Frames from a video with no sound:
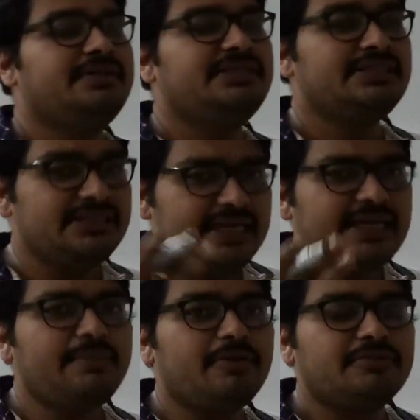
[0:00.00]
Just think
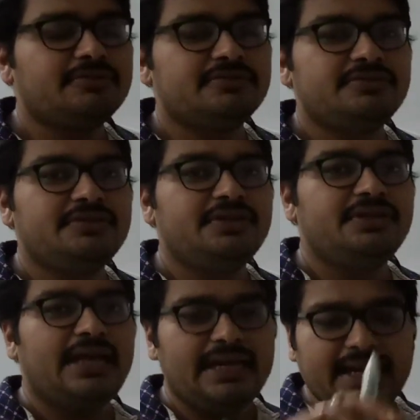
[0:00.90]
about
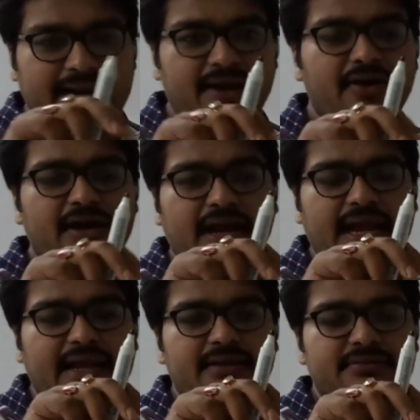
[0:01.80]
it. In
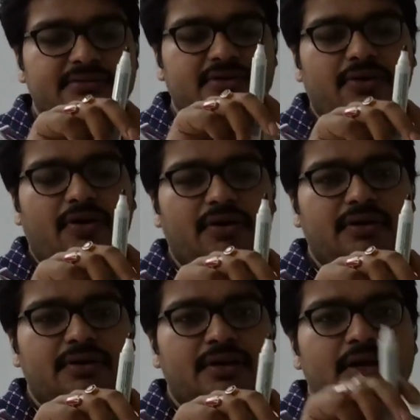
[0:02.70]
analog
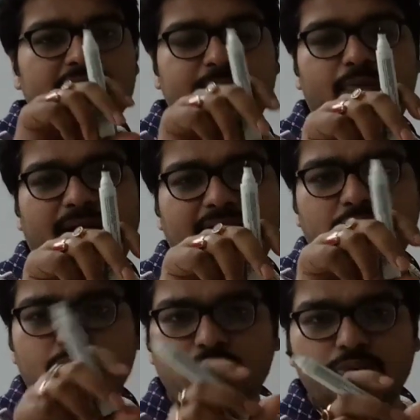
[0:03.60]
clock, if
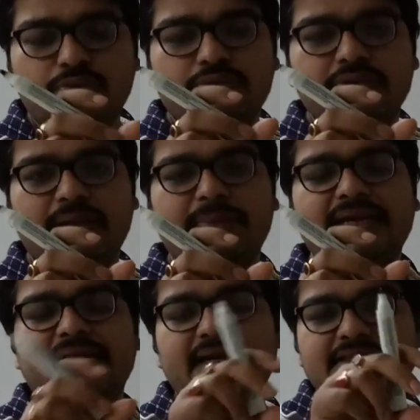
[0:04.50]
1 to 2 the minute
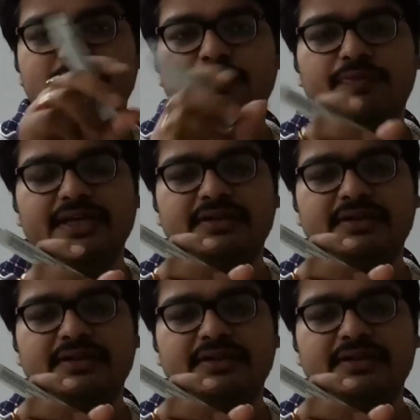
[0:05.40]
hand is moving,